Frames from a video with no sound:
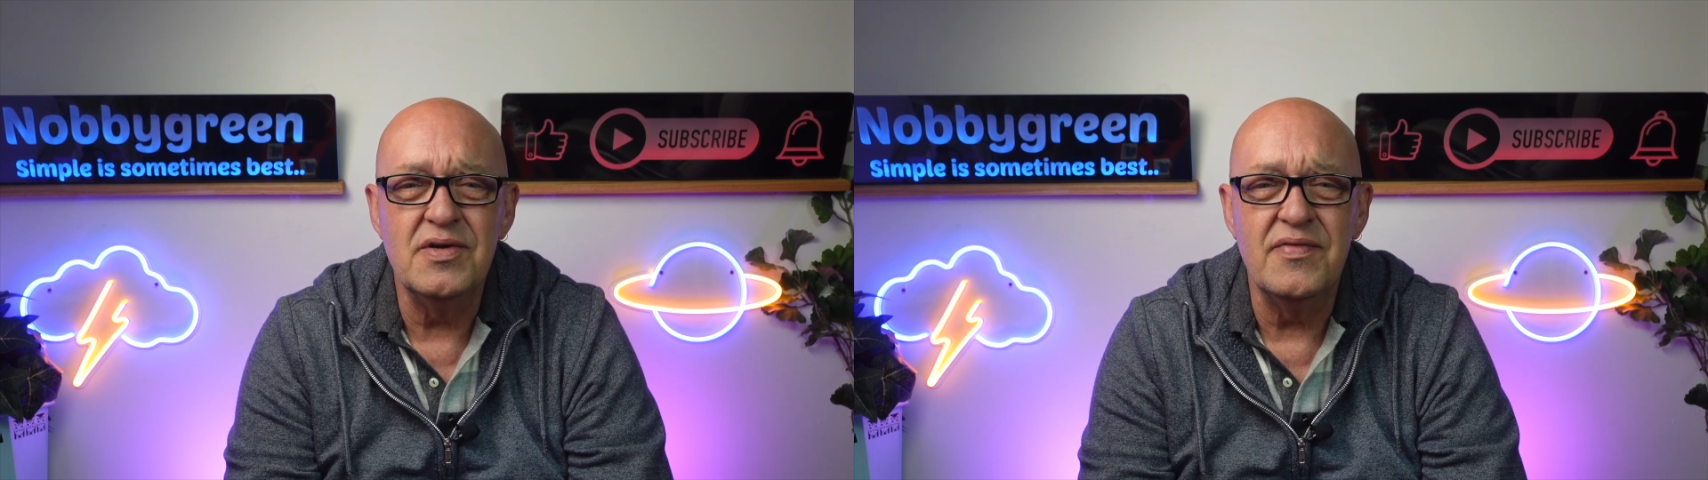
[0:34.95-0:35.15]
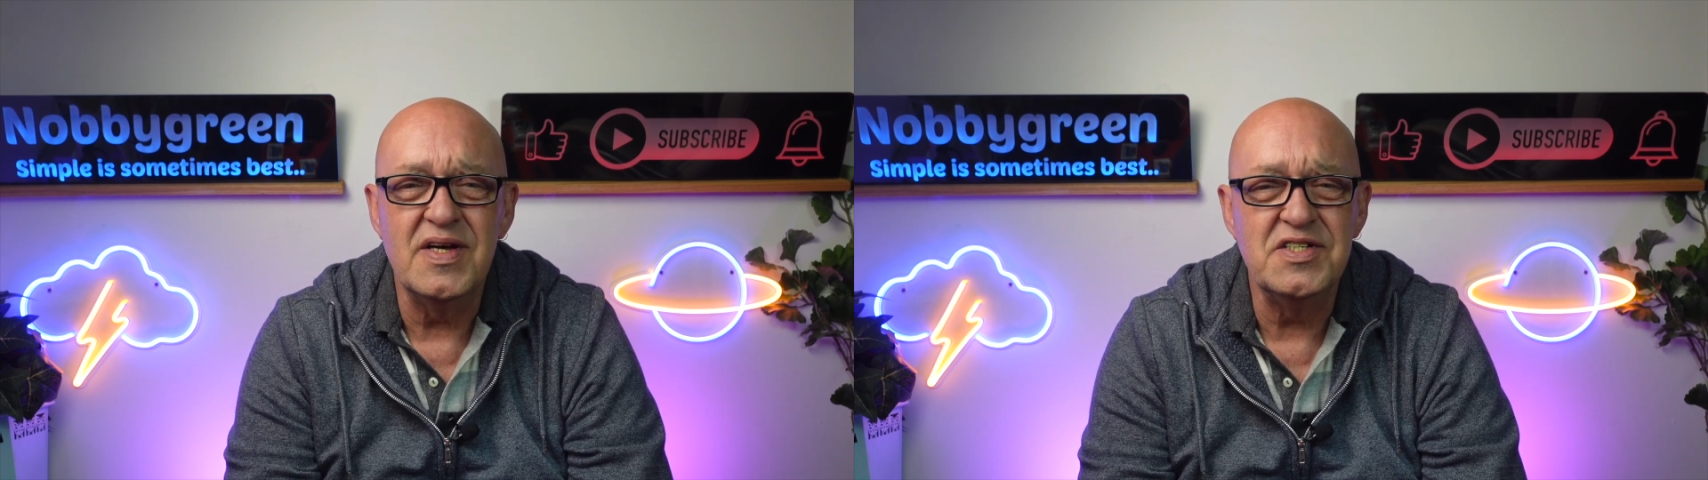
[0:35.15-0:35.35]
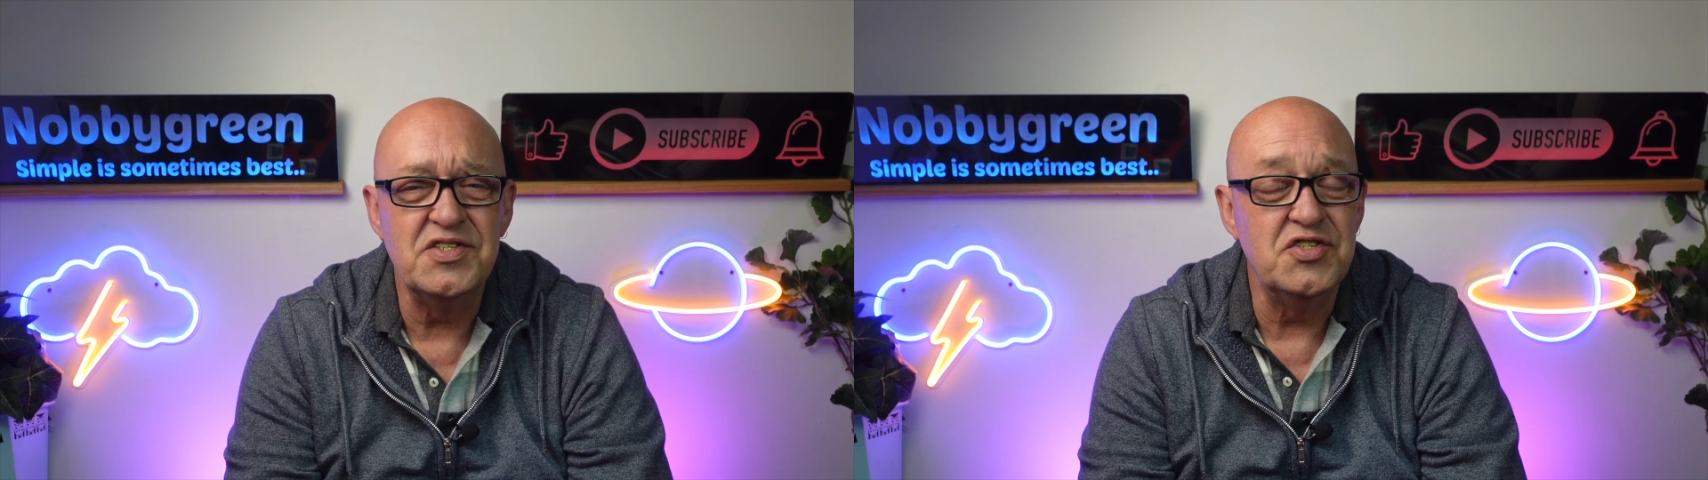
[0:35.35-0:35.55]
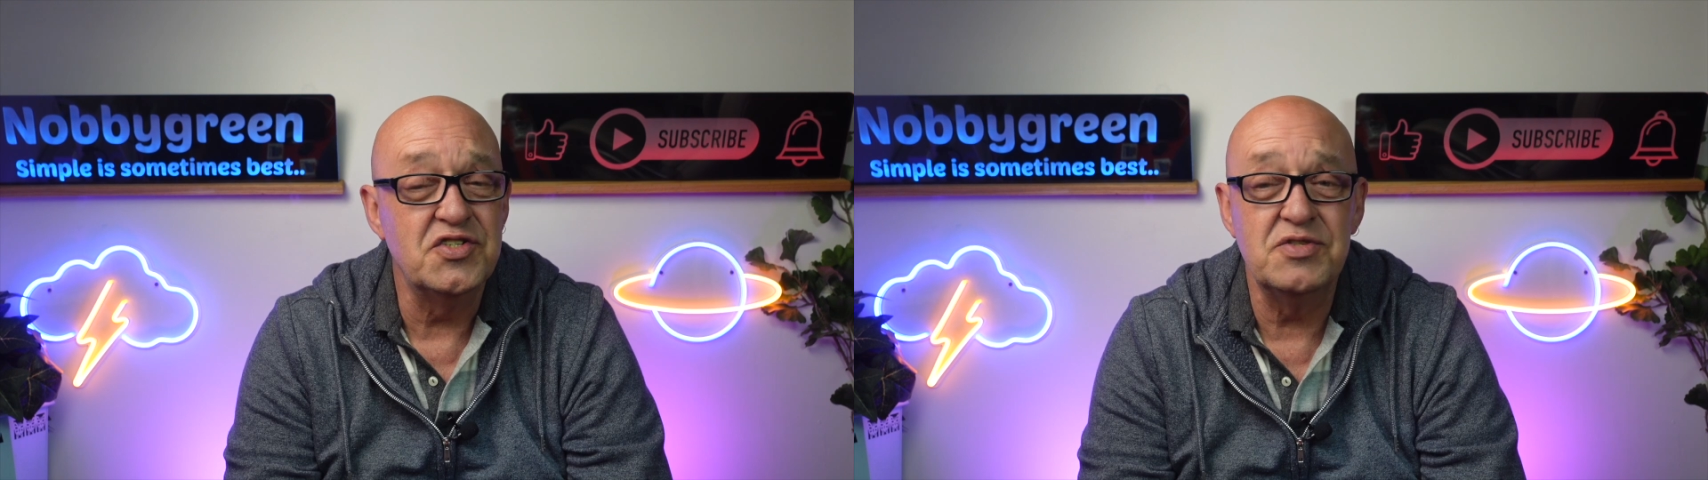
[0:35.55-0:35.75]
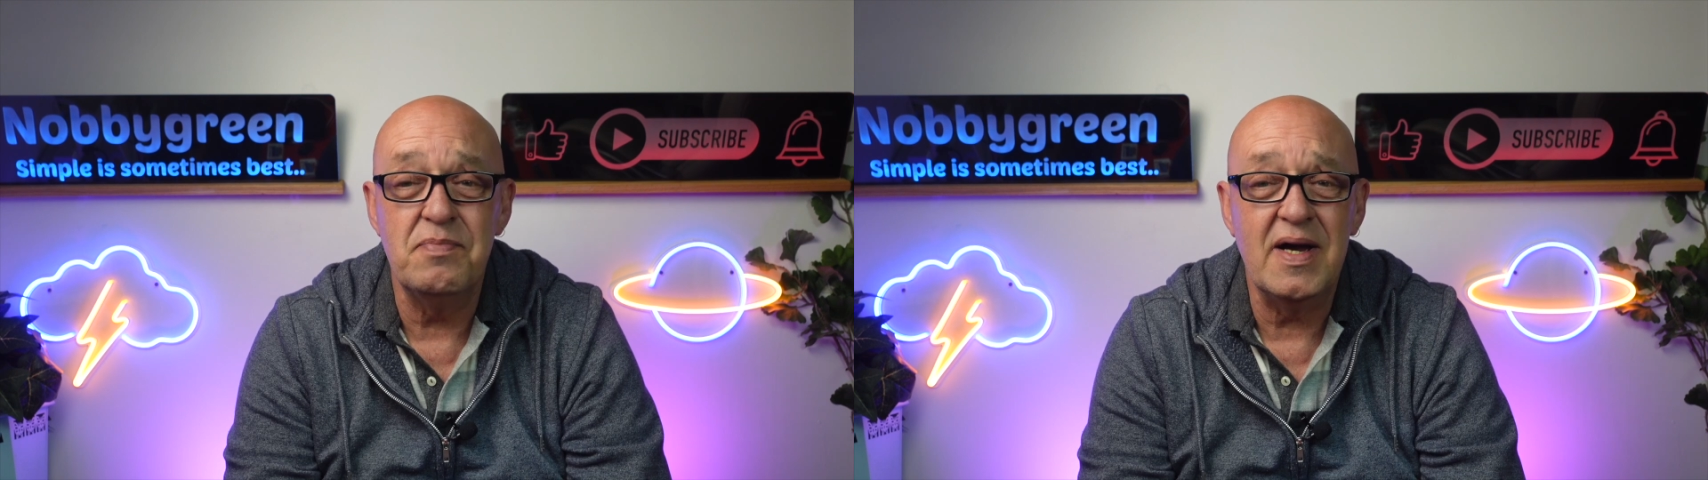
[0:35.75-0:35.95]
of this is
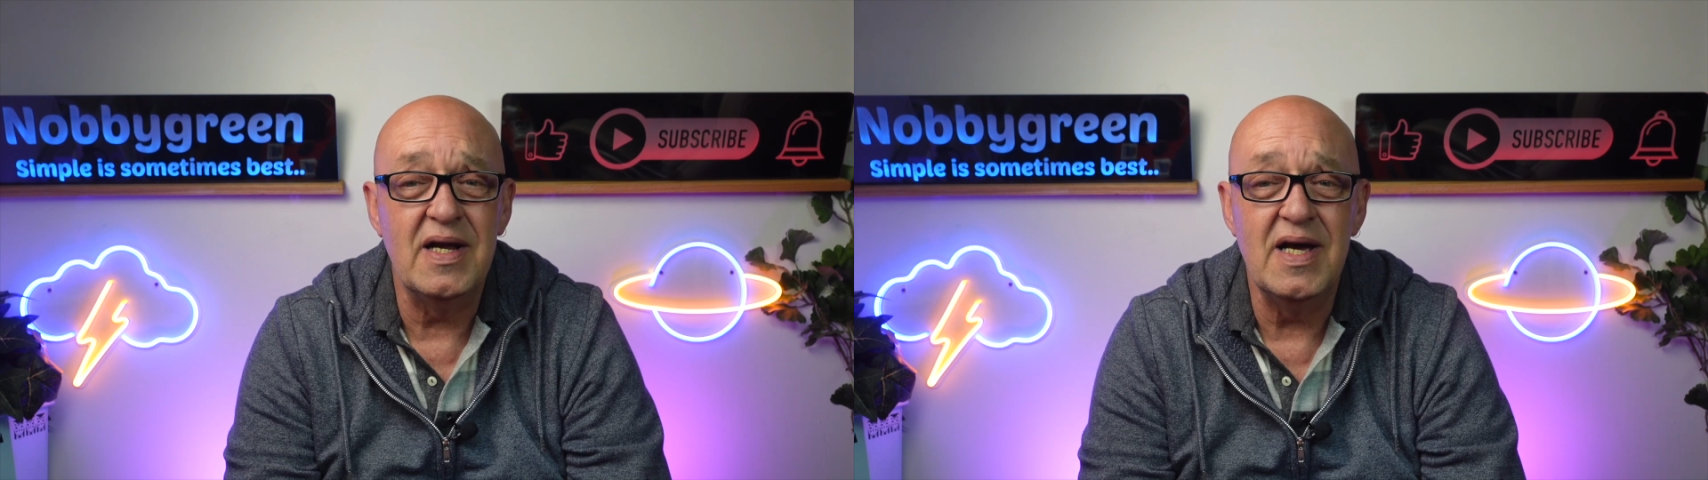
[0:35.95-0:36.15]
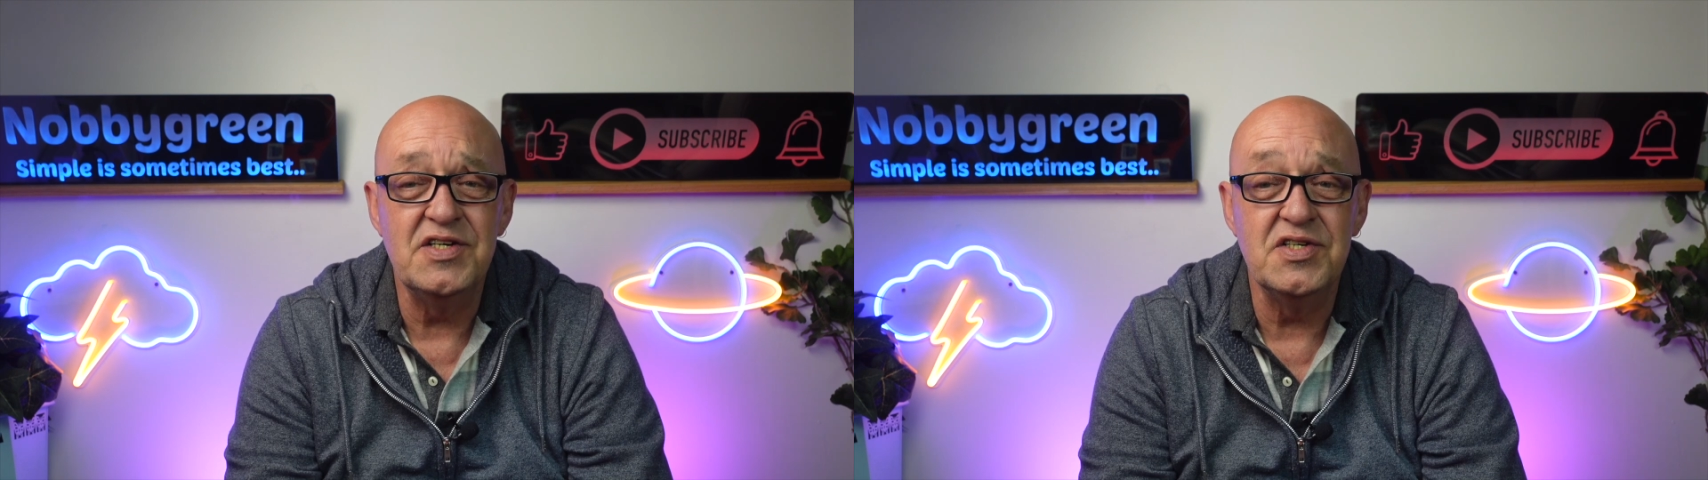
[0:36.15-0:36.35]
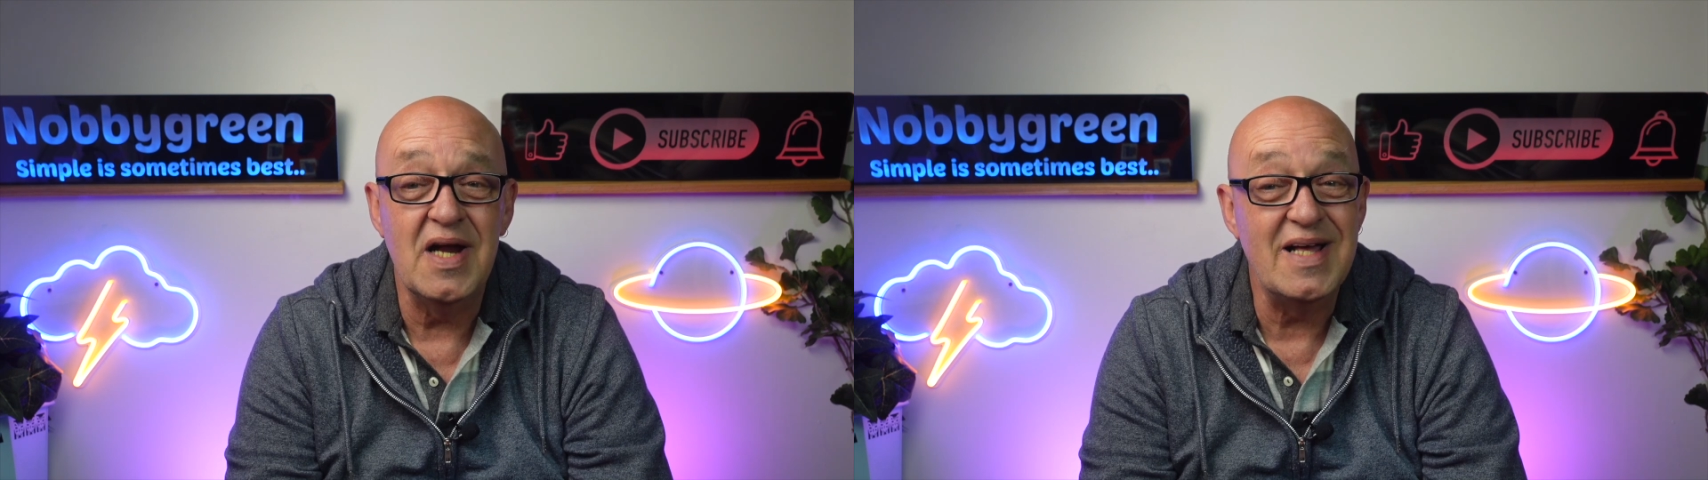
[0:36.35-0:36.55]
just speculation,